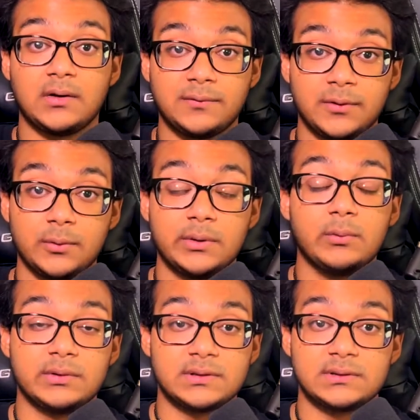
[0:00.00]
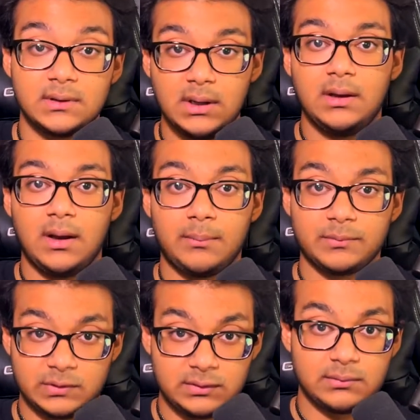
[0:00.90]
fluid, which is
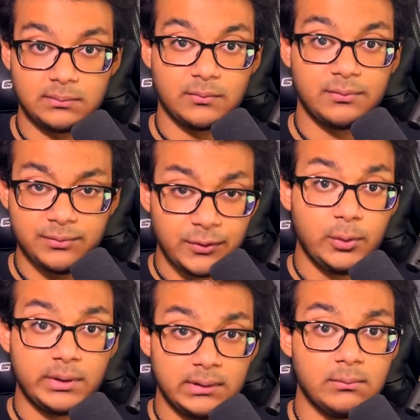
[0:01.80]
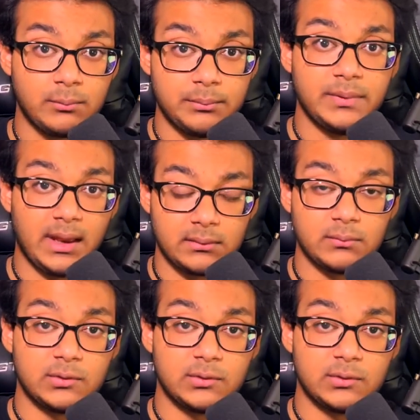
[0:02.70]
fluid that